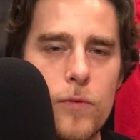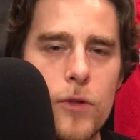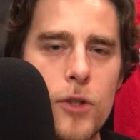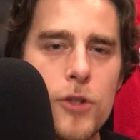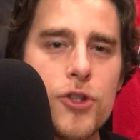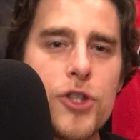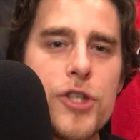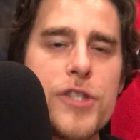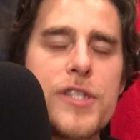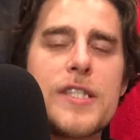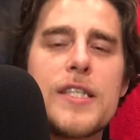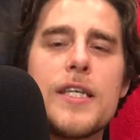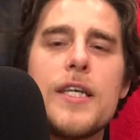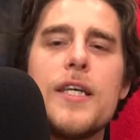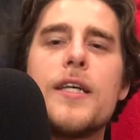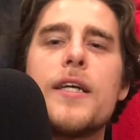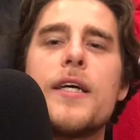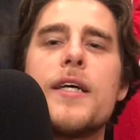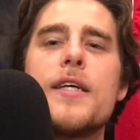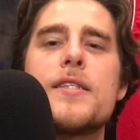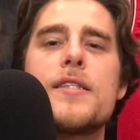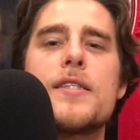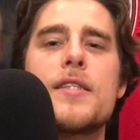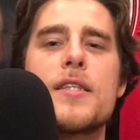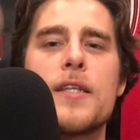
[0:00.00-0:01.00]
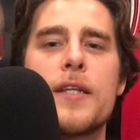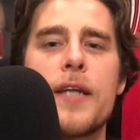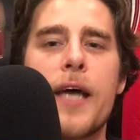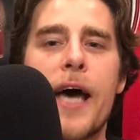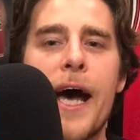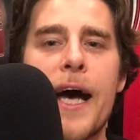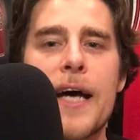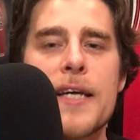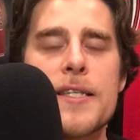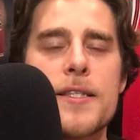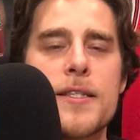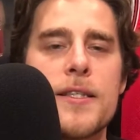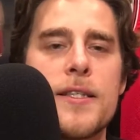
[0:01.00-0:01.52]
just seeing his
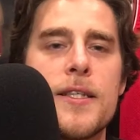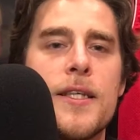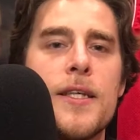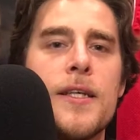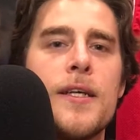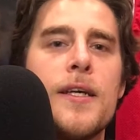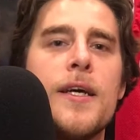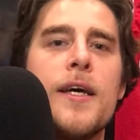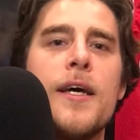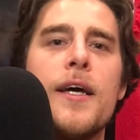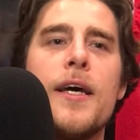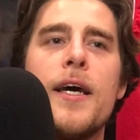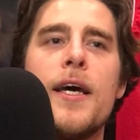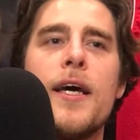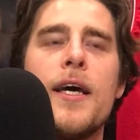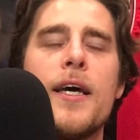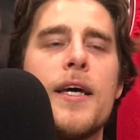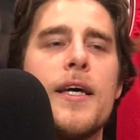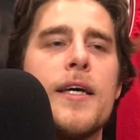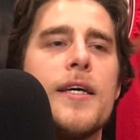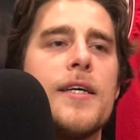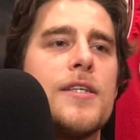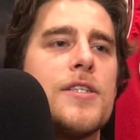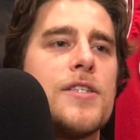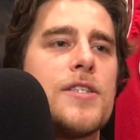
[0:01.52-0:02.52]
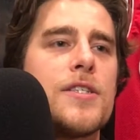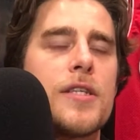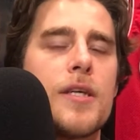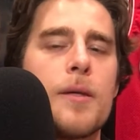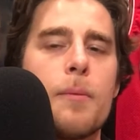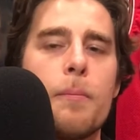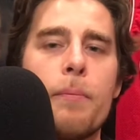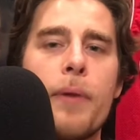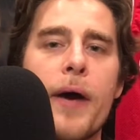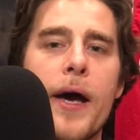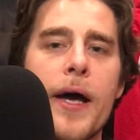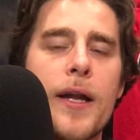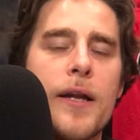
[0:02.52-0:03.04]
tenacity, his
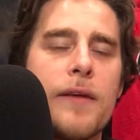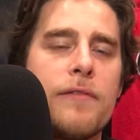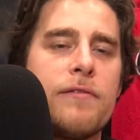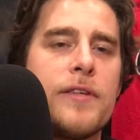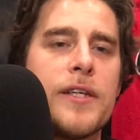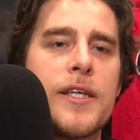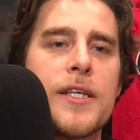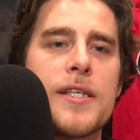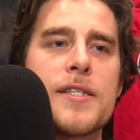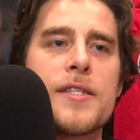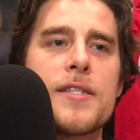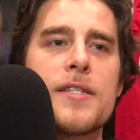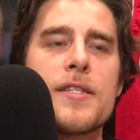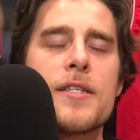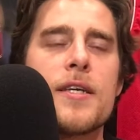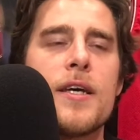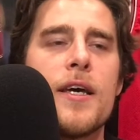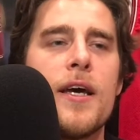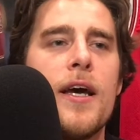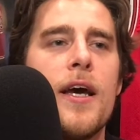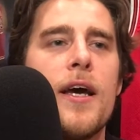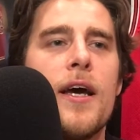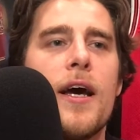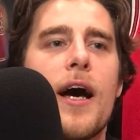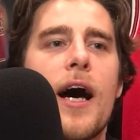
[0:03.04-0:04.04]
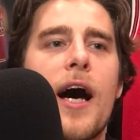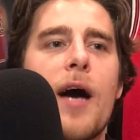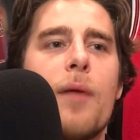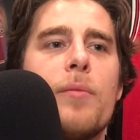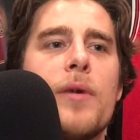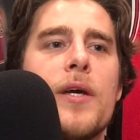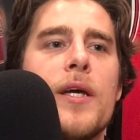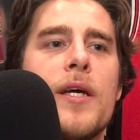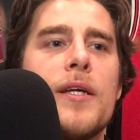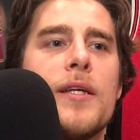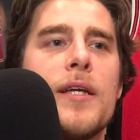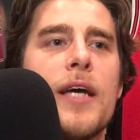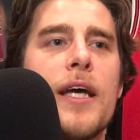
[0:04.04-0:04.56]
competitiveness I
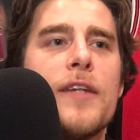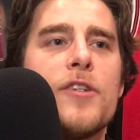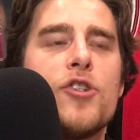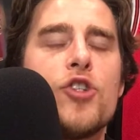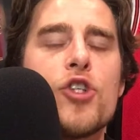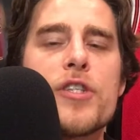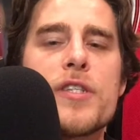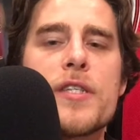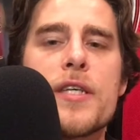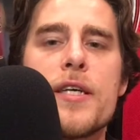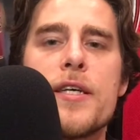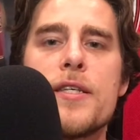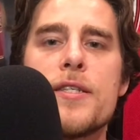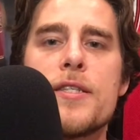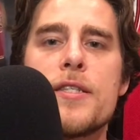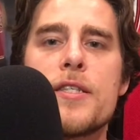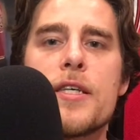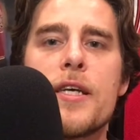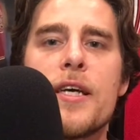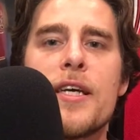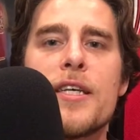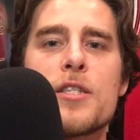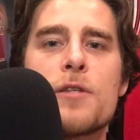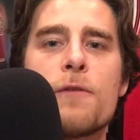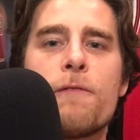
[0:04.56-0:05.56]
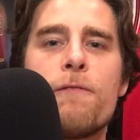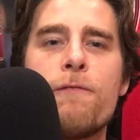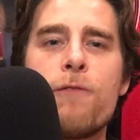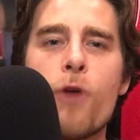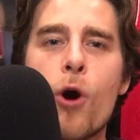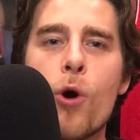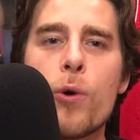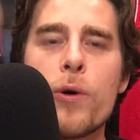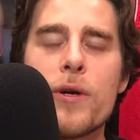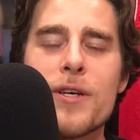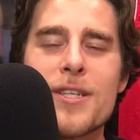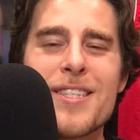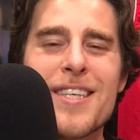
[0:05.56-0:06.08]
mean, and just his his
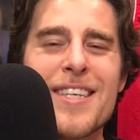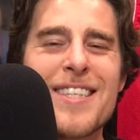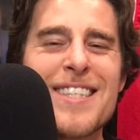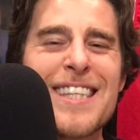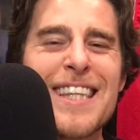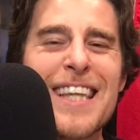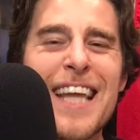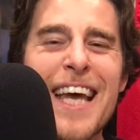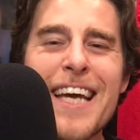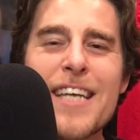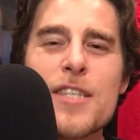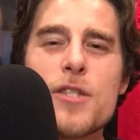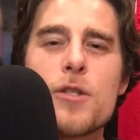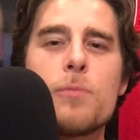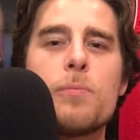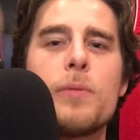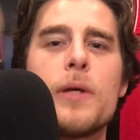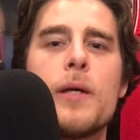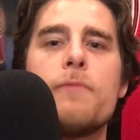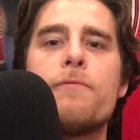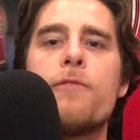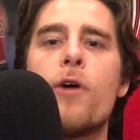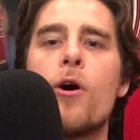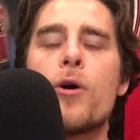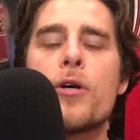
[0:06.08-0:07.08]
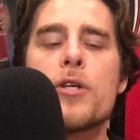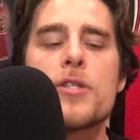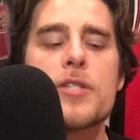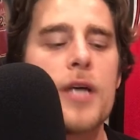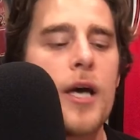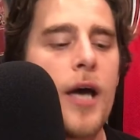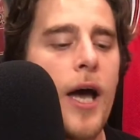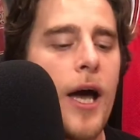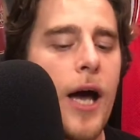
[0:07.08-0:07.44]
focus, his laser beam focus.